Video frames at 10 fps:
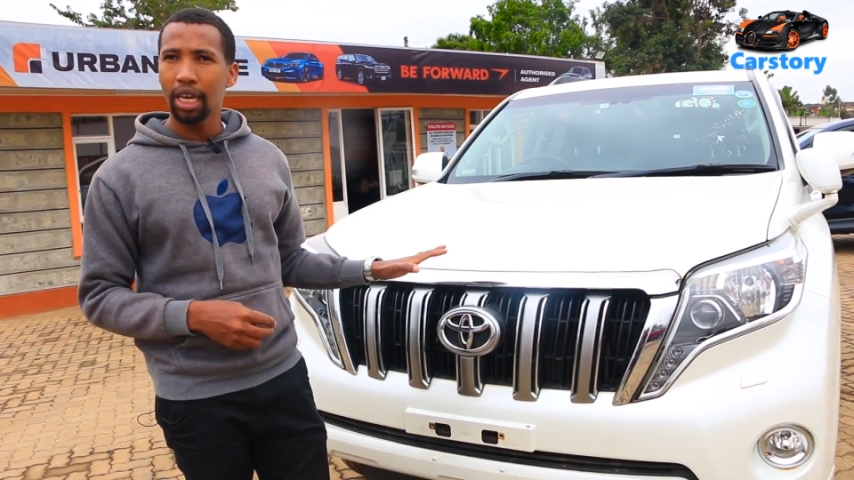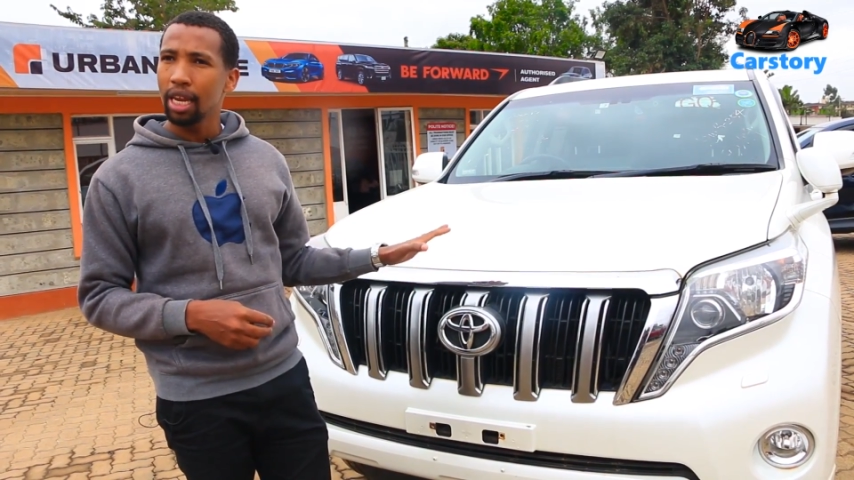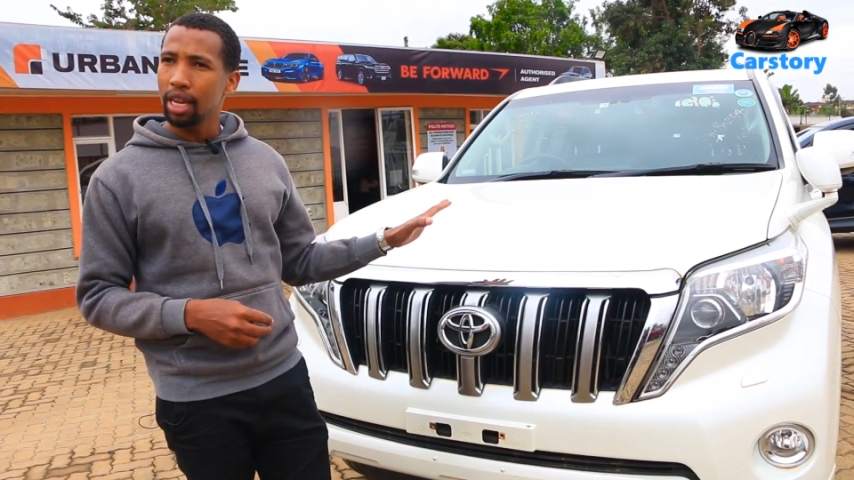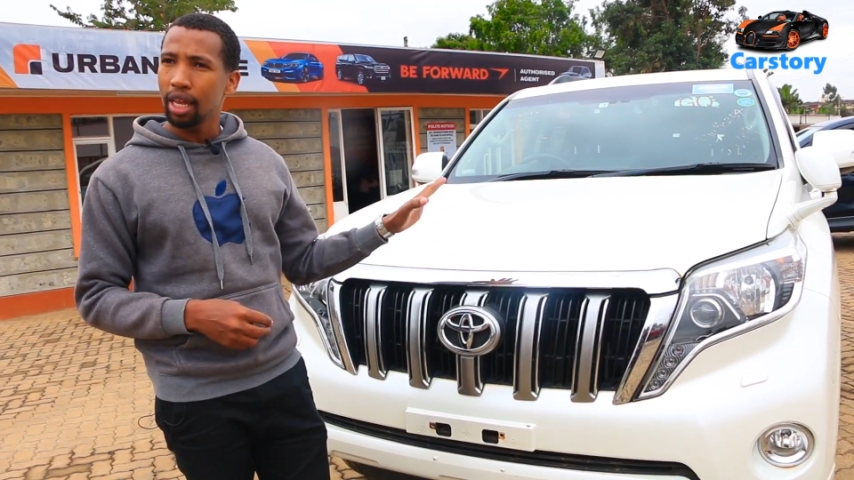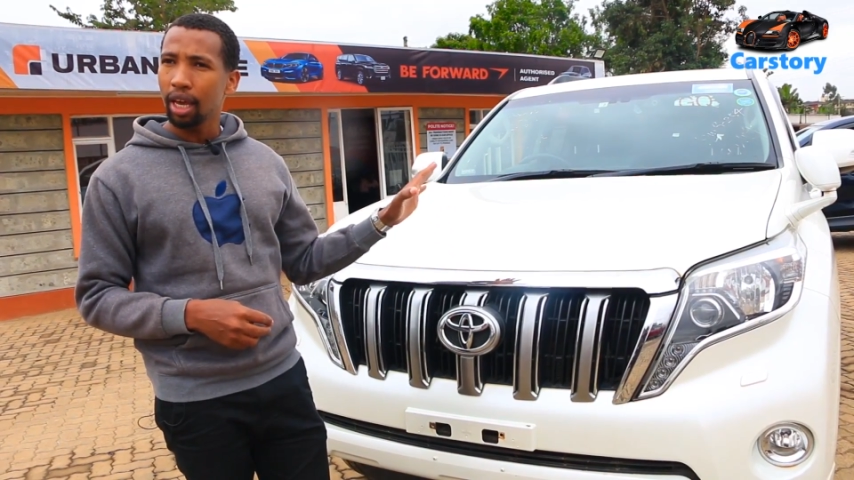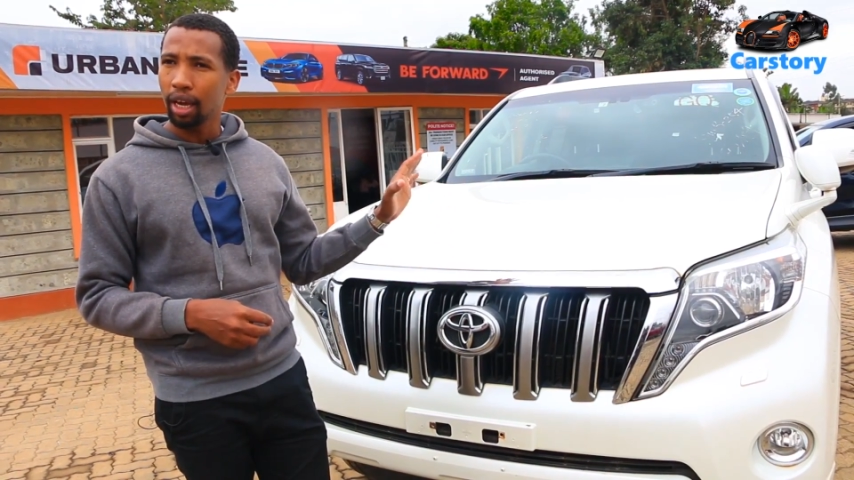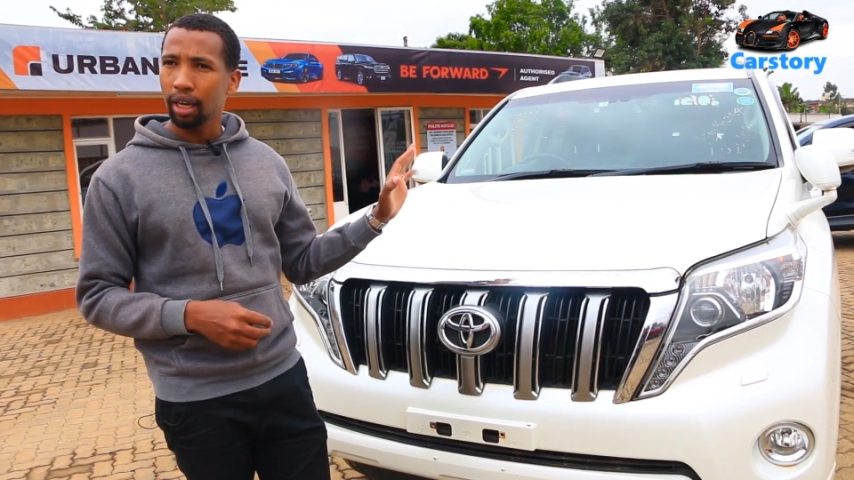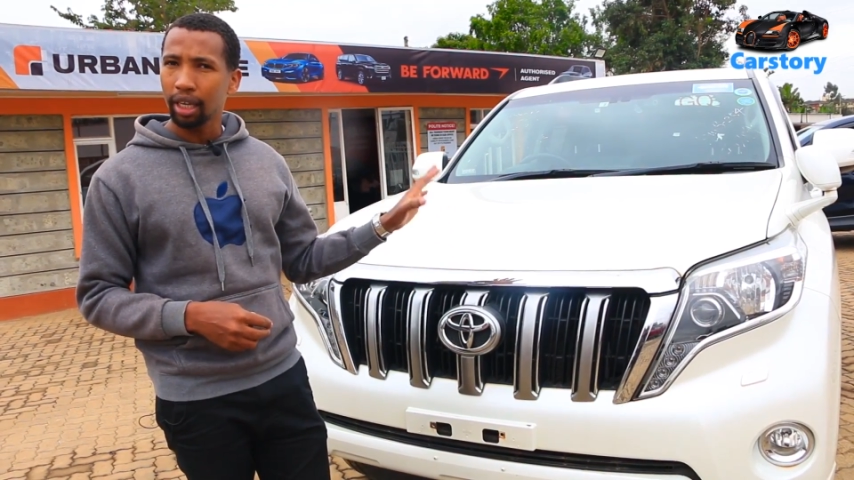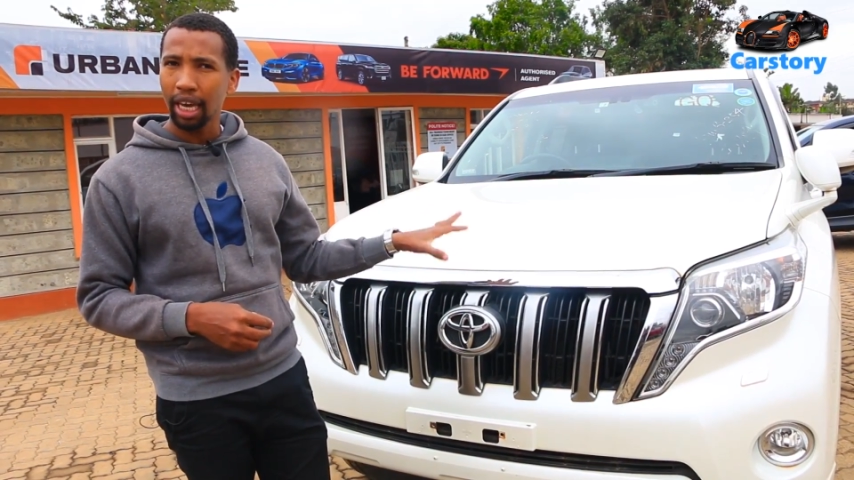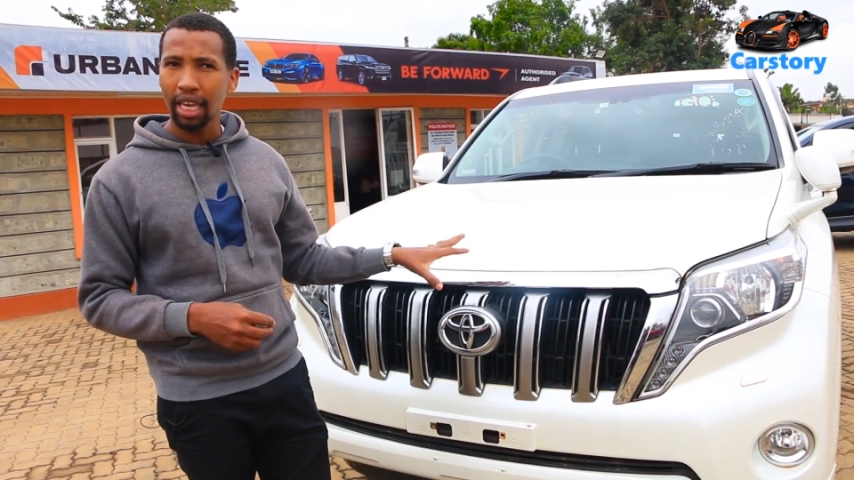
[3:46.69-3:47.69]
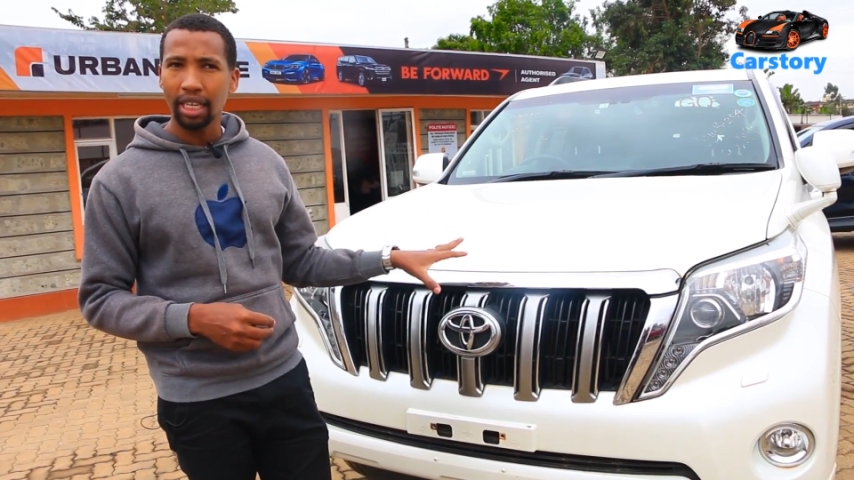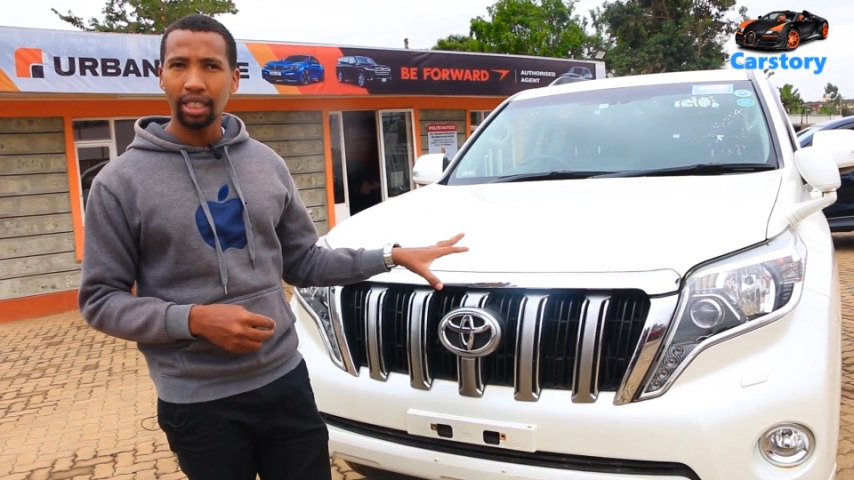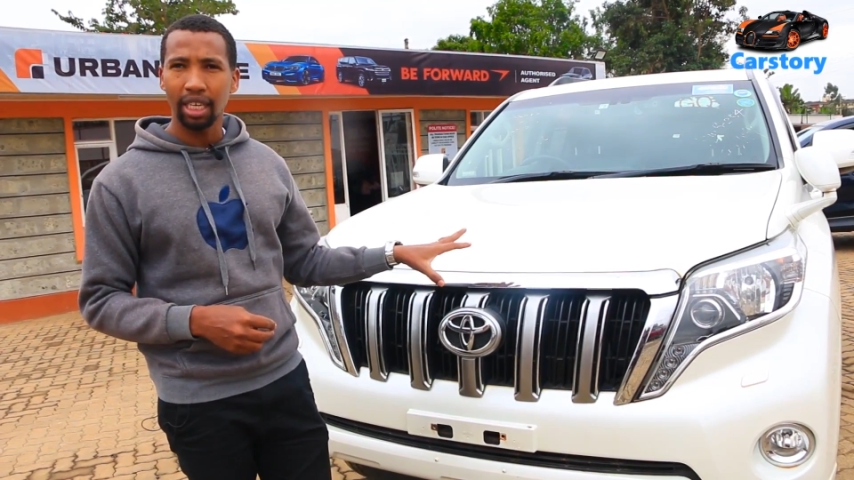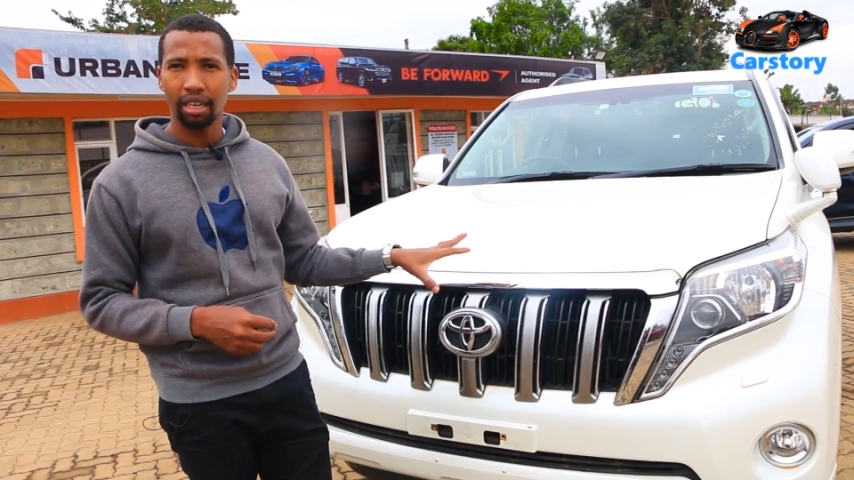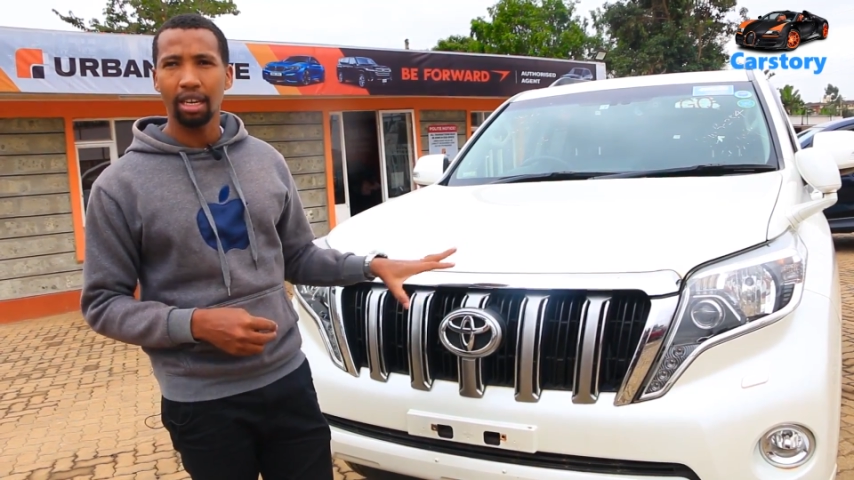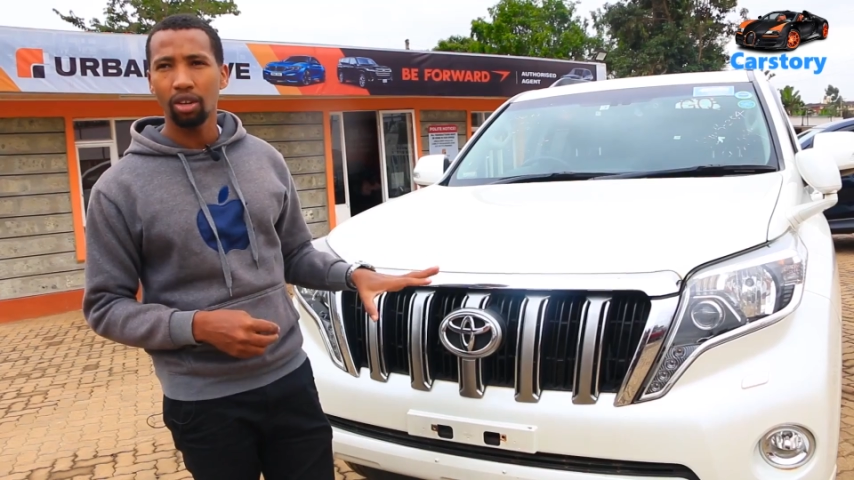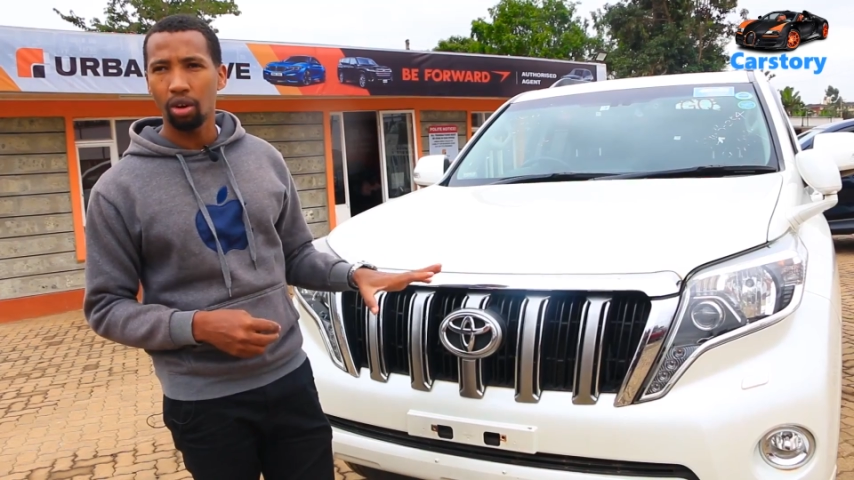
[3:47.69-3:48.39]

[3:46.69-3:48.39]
in the Kenyan terrain,